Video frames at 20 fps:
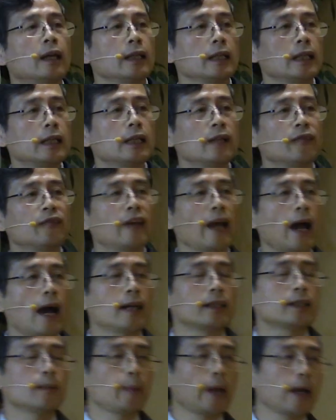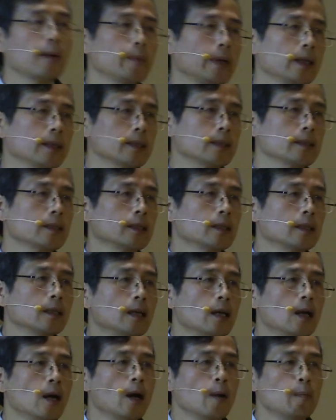ETV ICP-MS,
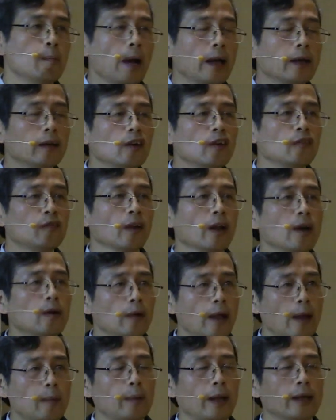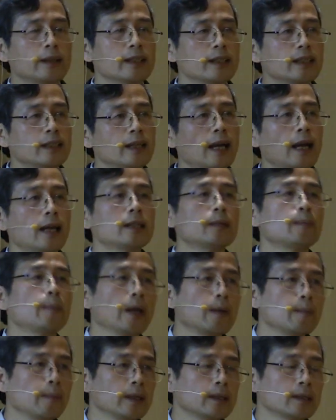microflow labilization
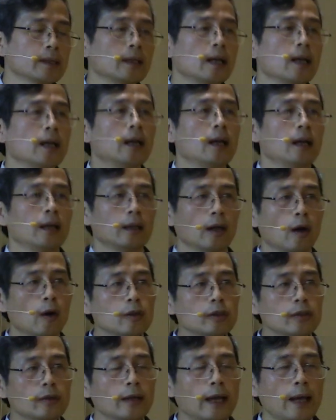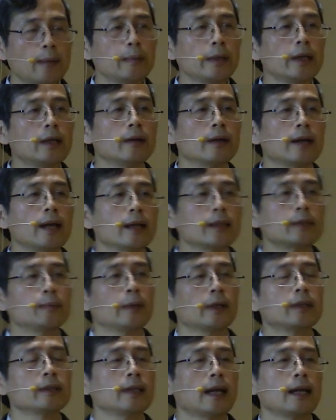ICP-MS, and also capillary
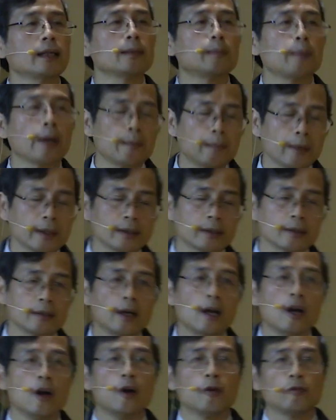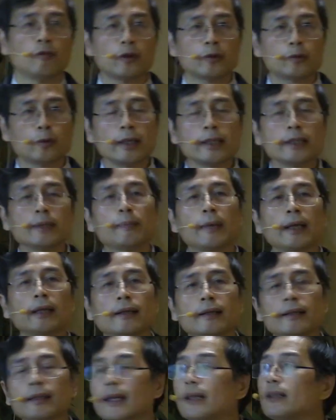HPLC-ICP-MS for trace
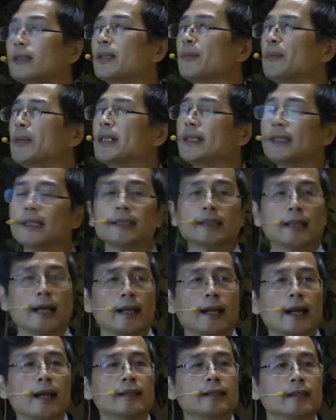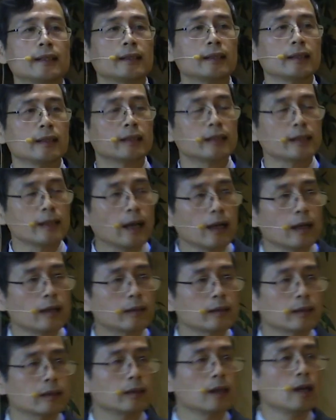matter and their species analysis in
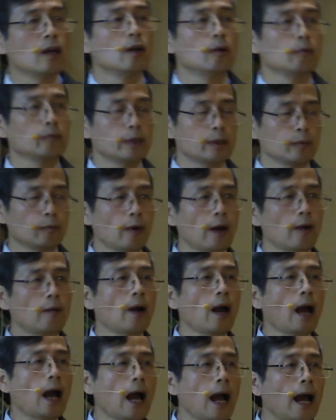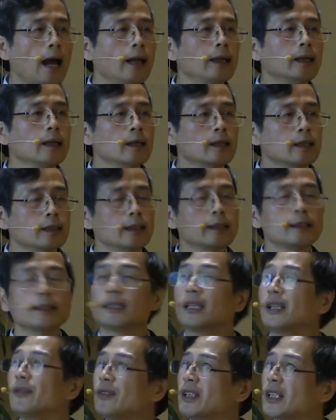cells with very high
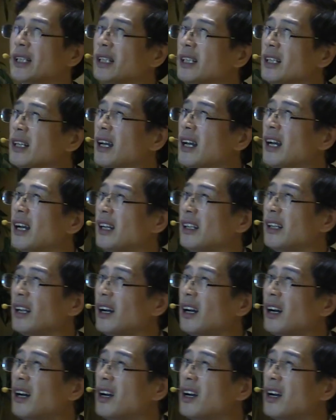sensitivity and